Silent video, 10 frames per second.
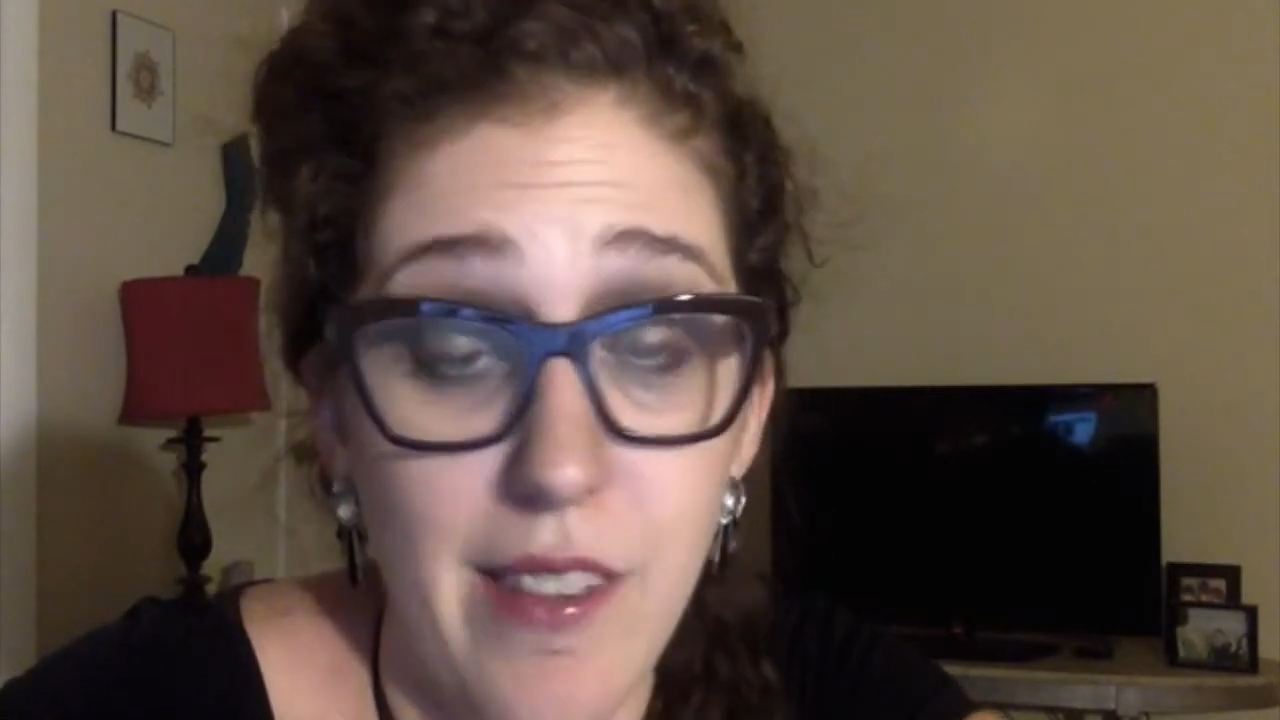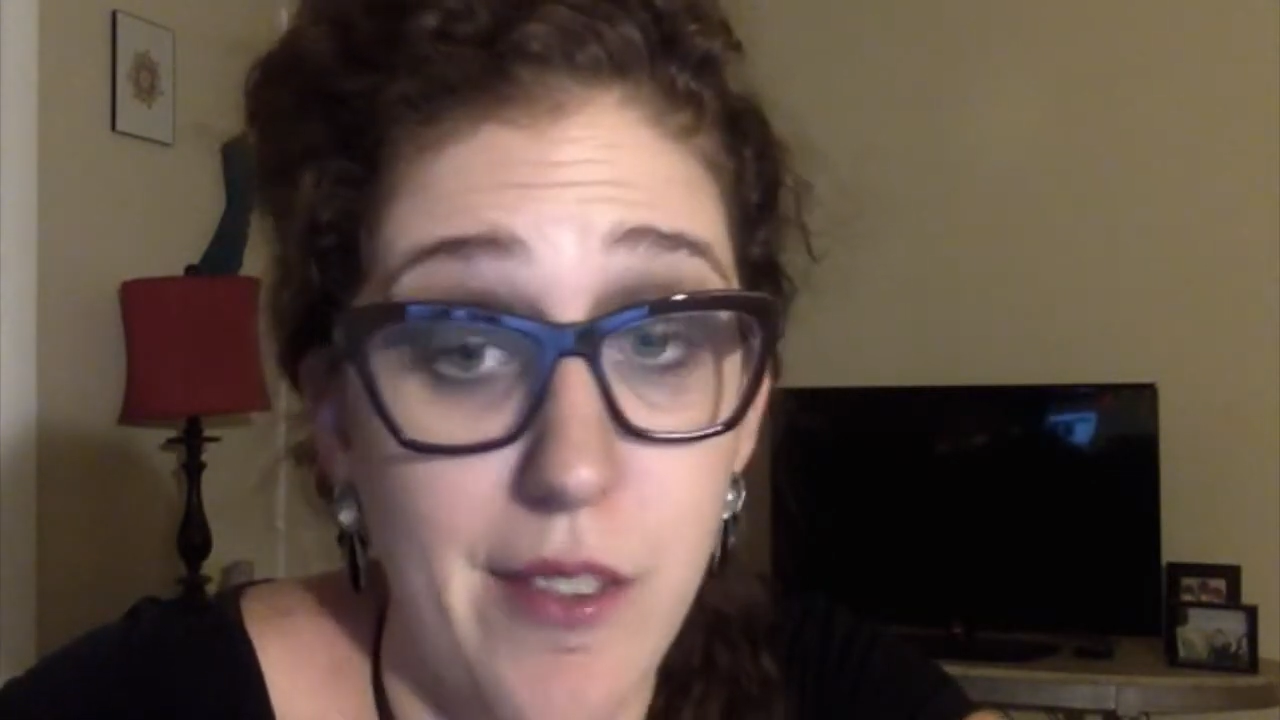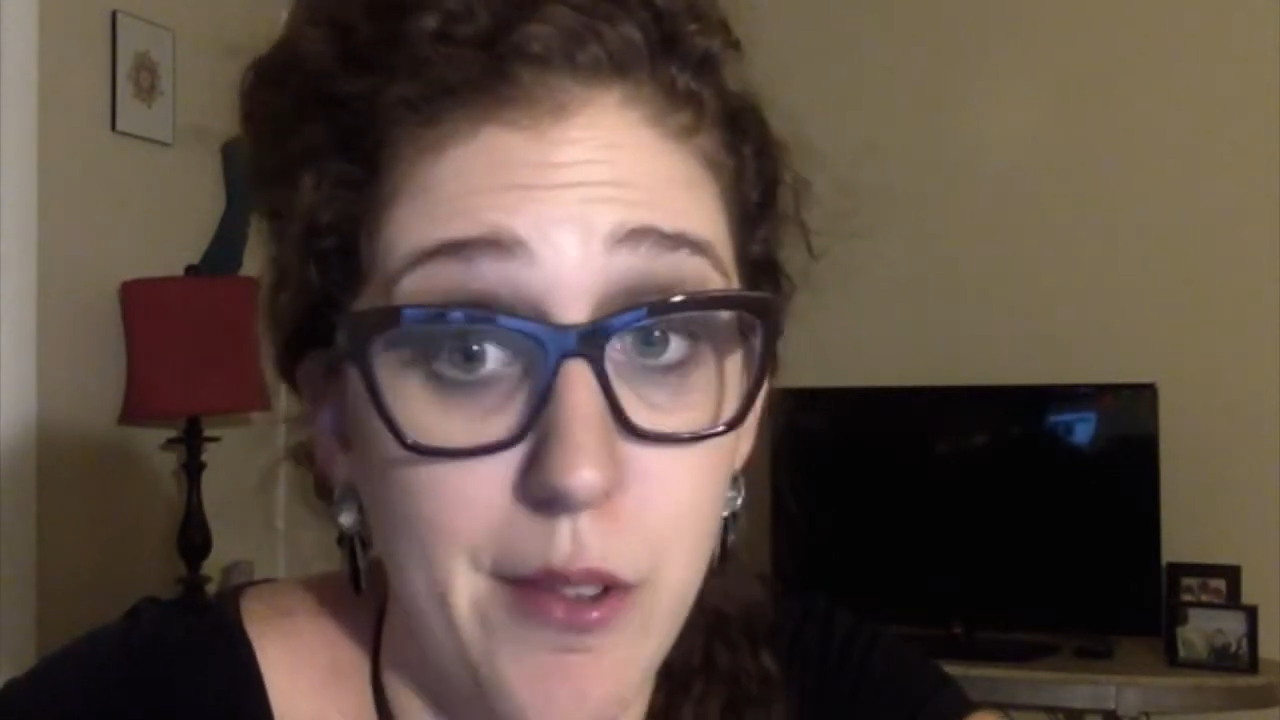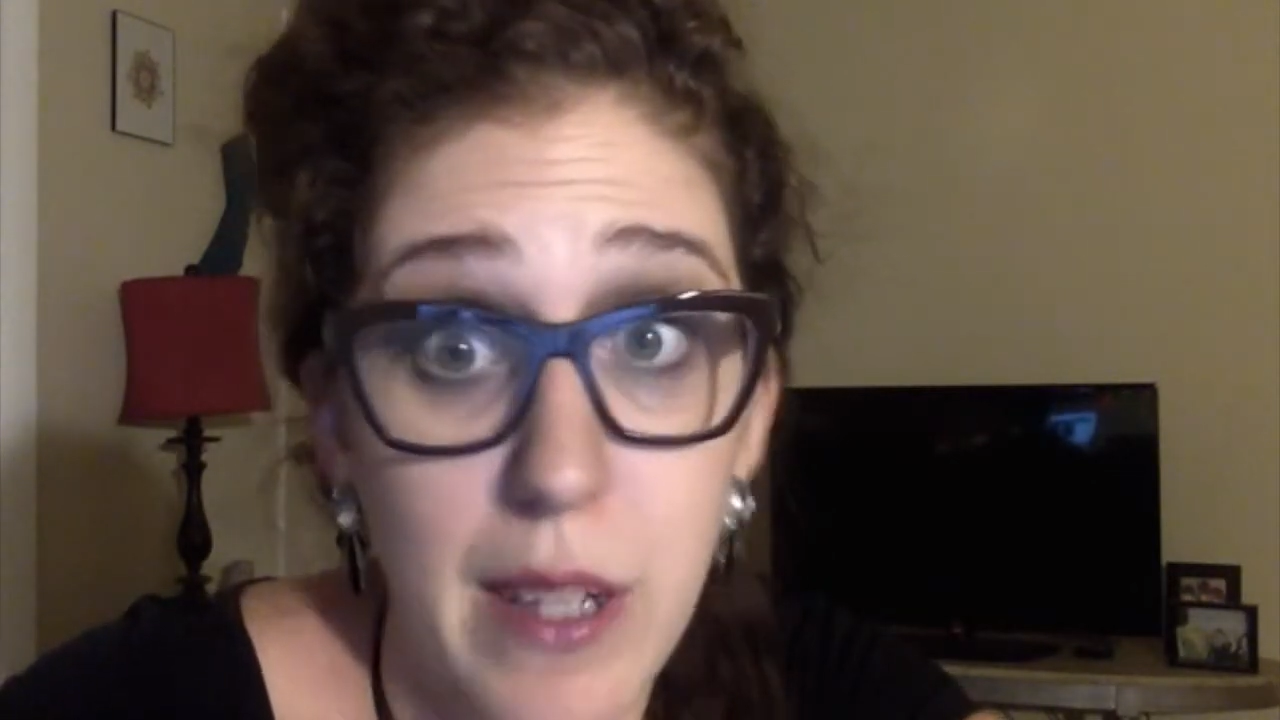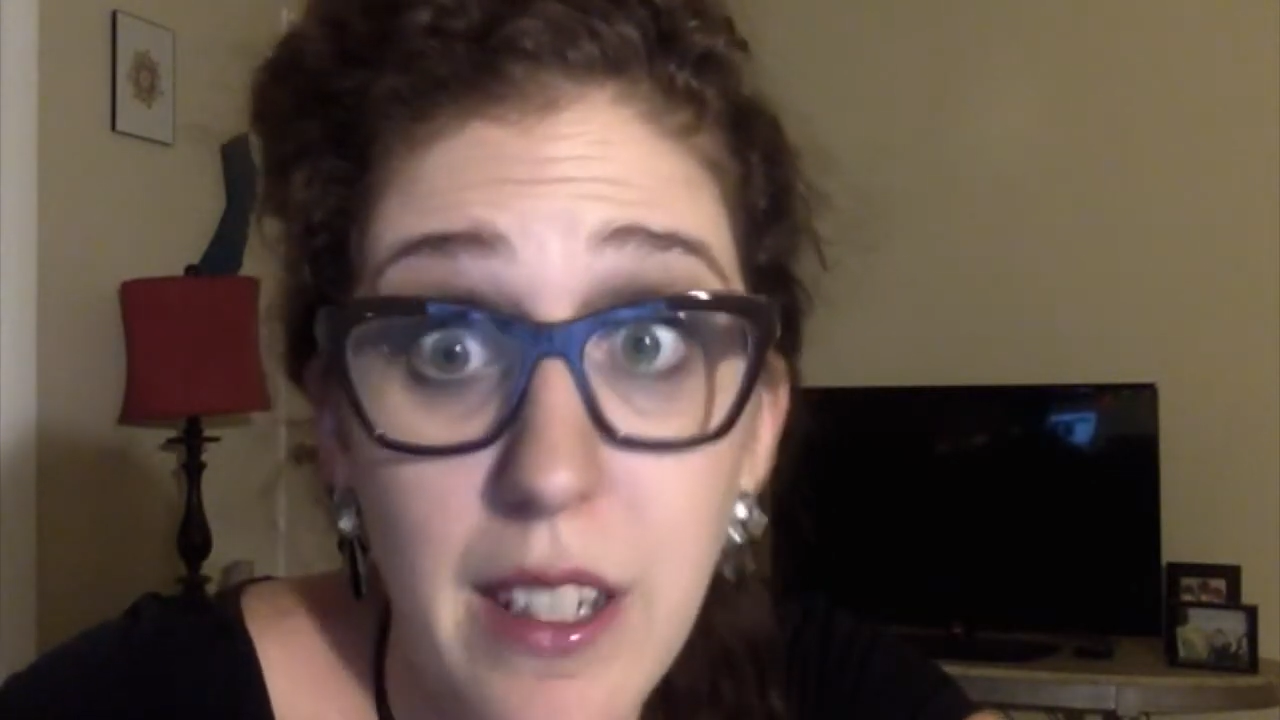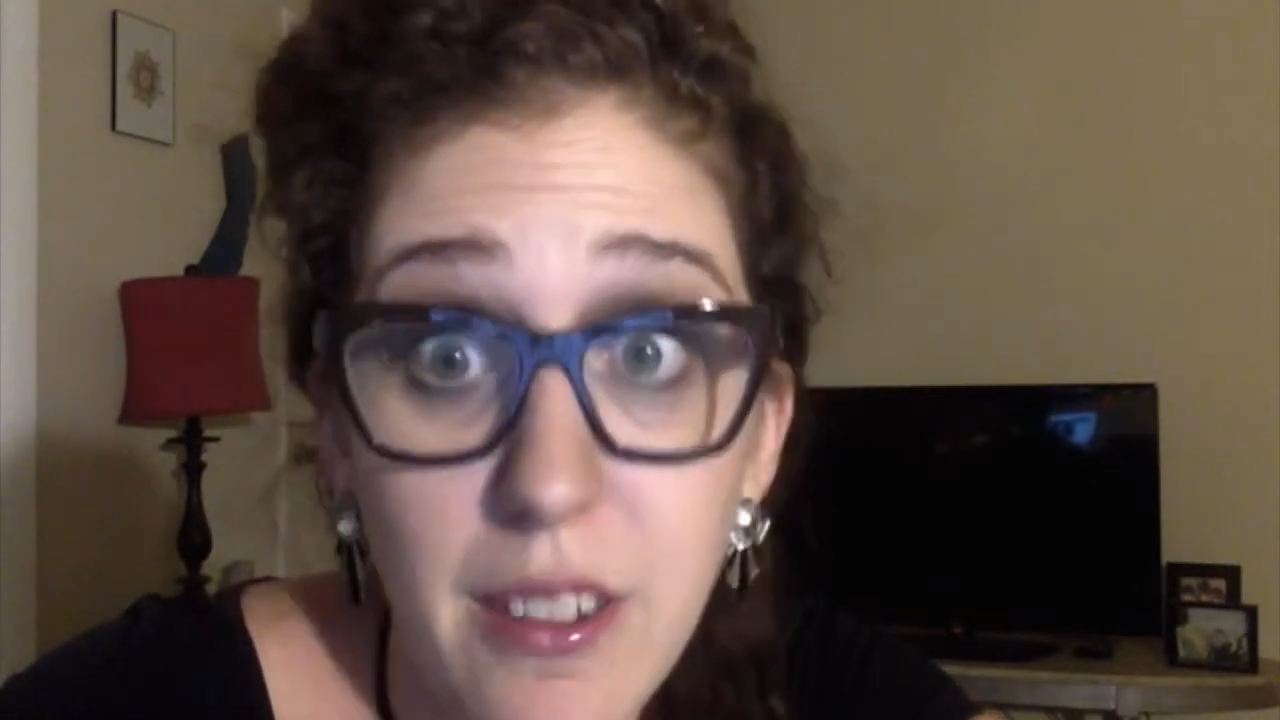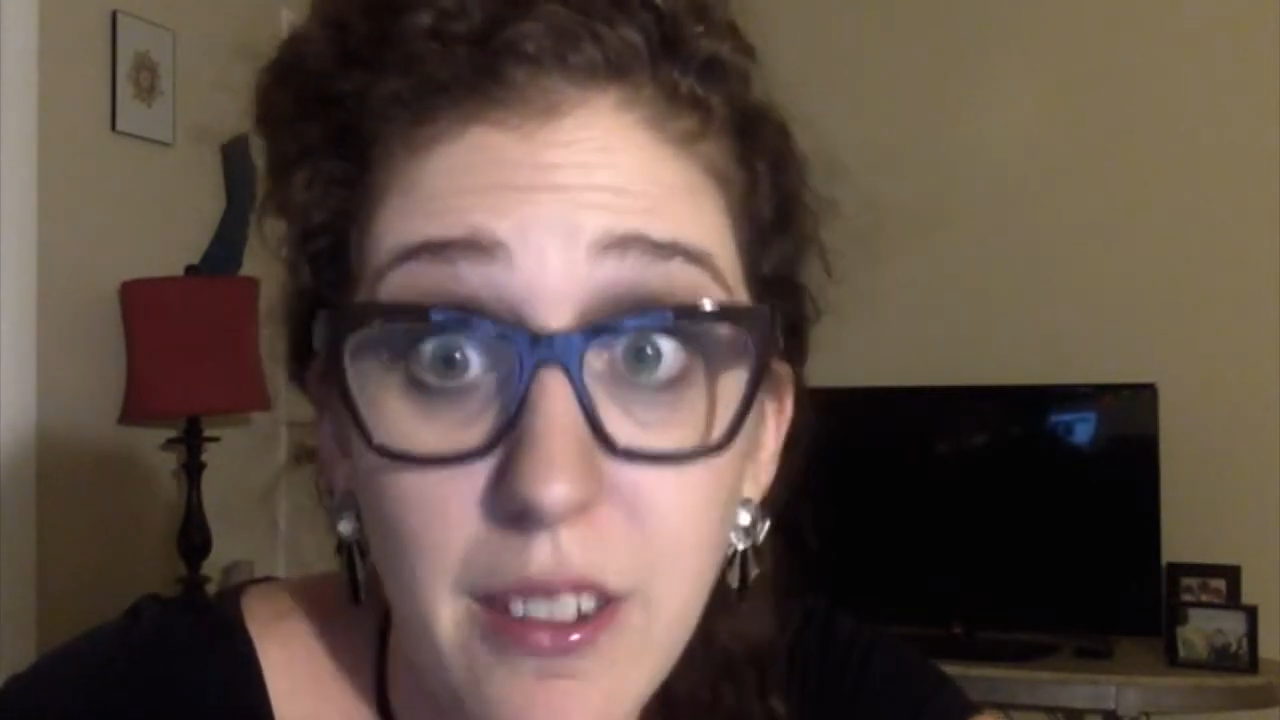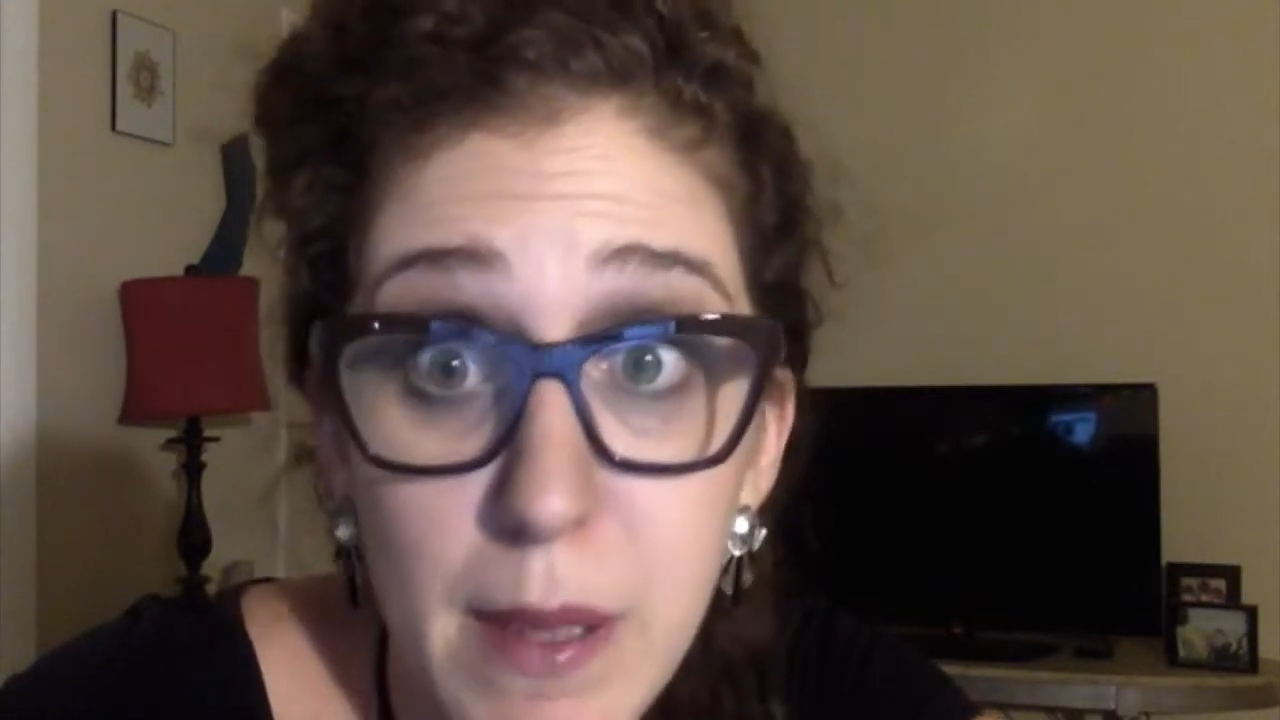12